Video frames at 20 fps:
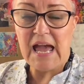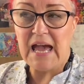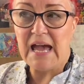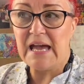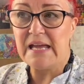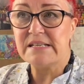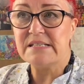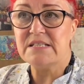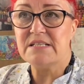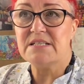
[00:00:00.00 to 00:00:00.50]

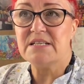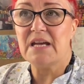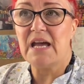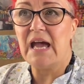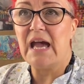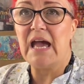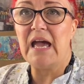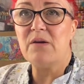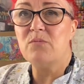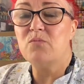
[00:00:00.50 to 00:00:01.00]
And
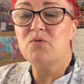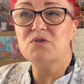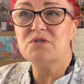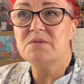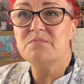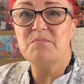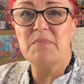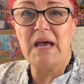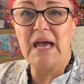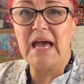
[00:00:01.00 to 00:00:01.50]
I
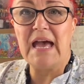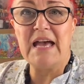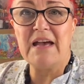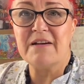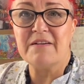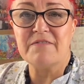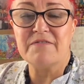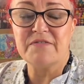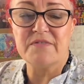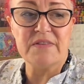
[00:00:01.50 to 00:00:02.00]
wouldn't
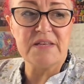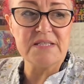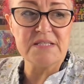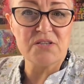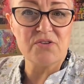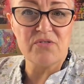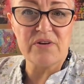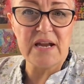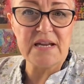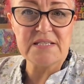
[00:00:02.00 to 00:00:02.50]
have
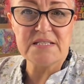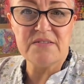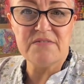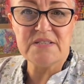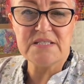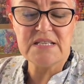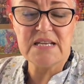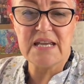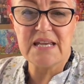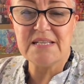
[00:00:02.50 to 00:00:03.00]
this
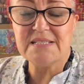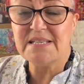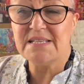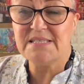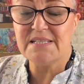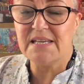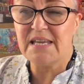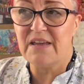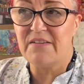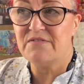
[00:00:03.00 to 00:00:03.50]
creativity. It
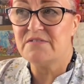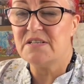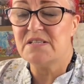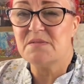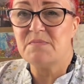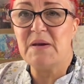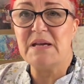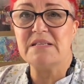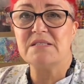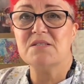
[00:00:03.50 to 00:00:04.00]
is a gift.
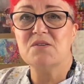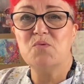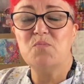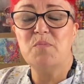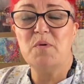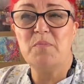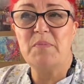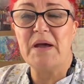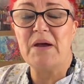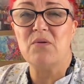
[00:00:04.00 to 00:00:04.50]
It's my
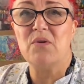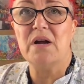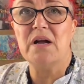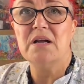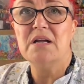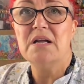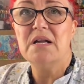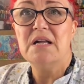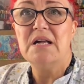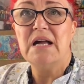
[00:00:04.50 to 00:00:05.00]
superpower.
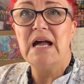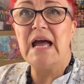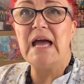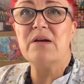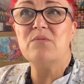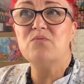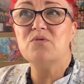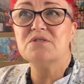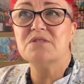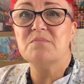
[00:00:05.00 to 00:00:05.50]

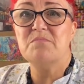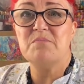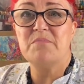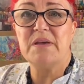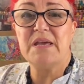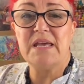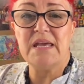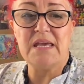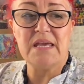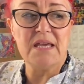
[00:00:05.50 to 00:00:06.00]
I wouldn't
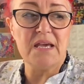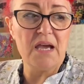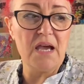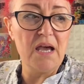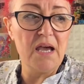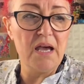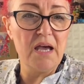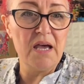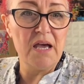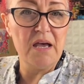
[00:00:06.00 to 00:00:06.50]
be
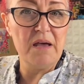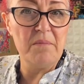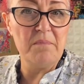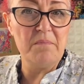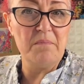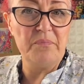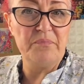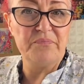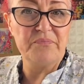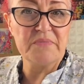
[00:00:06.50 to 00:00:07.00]

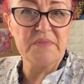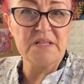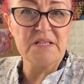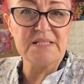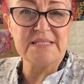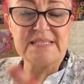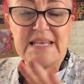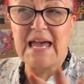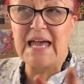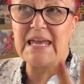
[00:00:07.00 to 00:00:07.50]

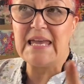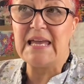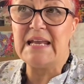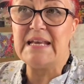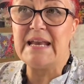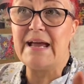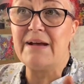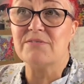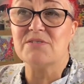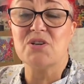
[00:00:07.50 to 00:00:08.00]
sat
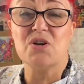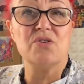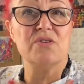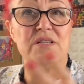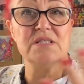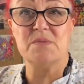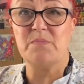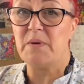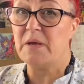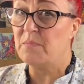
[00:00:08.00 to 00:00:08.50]
here now
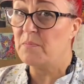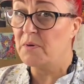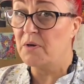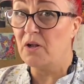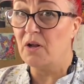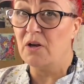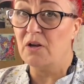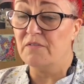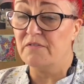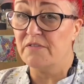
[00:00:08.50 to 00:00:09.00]
talking to people
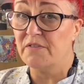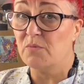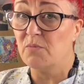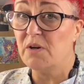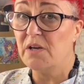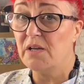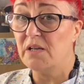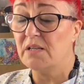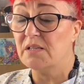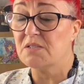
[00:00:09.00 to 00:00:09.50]
all over the
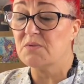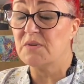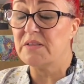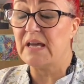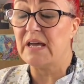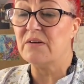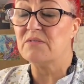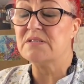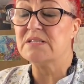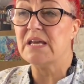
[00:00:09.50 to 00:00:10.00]
world
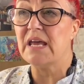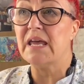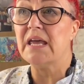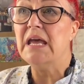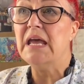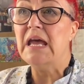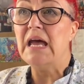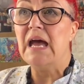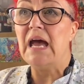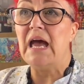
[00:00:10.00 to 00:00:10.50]
without
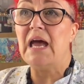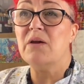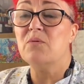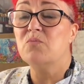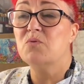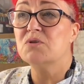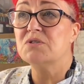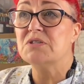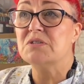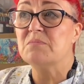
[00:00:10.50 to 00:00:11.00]
it. I
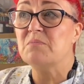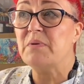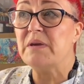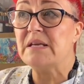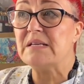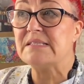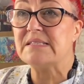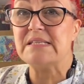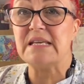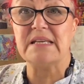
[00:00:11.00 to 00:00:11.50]
wouldn't
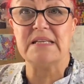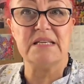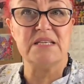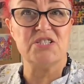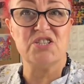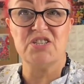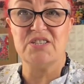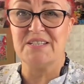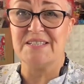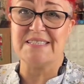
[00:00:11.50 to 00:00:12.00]
be a
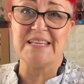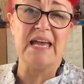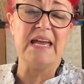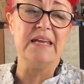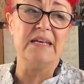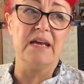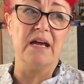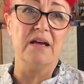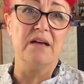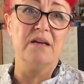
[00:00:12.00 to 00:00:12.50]
signature
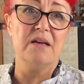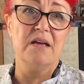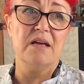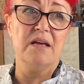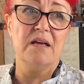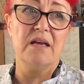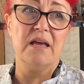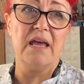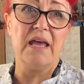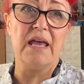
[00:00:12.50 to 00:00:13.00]
designer
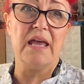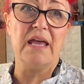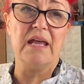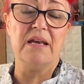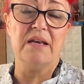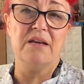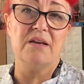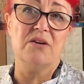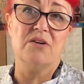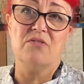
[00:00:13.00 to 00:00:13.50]

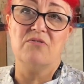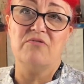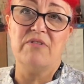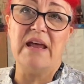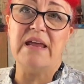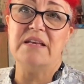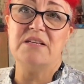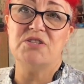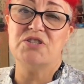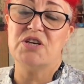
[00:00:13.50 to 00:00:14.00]
in
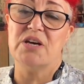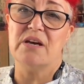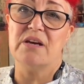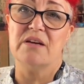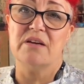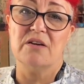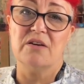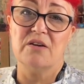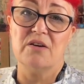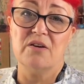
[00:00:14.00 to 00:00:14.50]

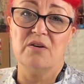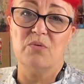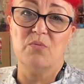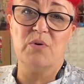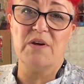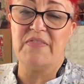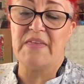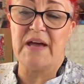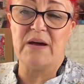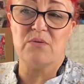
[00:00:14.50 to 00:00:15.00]
Ranger
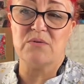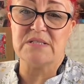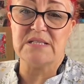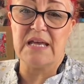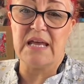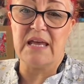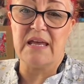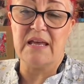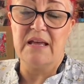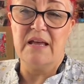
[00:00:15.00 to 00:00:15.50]

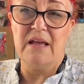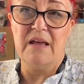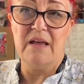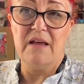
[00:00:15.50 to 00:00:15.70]
without it.